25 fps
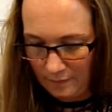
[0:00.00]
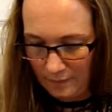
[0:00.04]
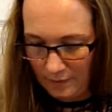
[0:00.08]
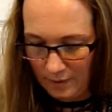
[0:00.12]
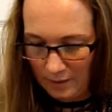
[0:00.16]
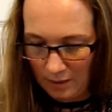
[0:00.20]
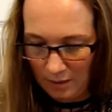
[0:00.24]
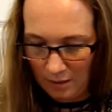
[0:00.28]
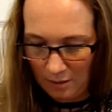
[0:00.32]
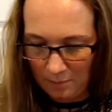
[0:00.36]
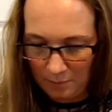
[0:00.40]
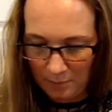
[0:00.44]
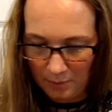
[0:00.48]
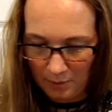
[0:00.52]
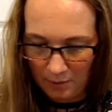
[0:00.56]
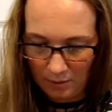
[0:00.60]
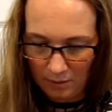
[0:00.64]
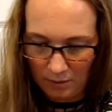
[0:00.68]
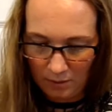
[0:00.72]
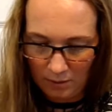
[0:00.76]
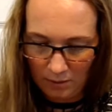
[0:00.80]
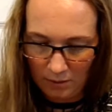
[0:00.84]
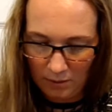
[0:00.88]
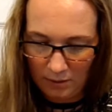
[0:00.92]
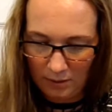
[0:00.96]

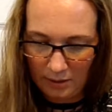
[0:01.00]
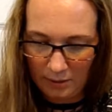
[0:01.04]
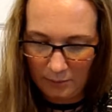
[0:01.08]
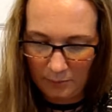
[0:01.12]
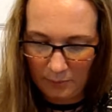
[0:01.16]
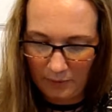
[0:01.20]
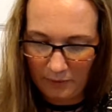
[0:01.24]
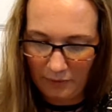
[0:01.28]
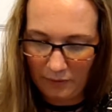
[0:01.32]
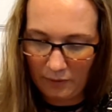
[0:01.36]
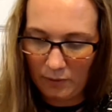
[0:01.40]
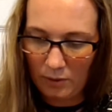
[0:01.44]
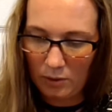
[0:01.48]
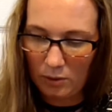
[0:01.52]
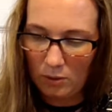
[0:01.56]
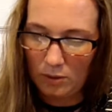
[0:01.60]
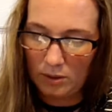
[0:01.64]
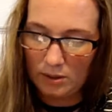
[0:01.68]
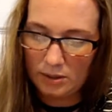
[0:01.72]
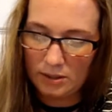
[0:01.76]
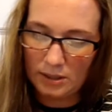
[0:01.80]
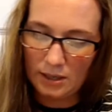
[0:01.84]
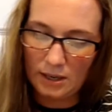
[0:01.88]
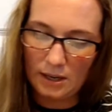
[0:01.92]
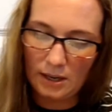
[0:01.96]
copper, and then we've of
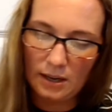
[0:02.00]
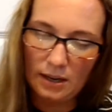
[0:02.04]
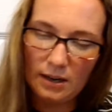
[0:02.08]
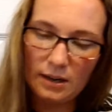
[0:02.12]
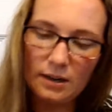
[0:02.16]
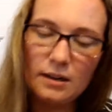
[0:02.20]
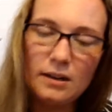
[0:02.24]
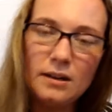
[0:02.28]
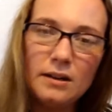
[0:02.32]
course got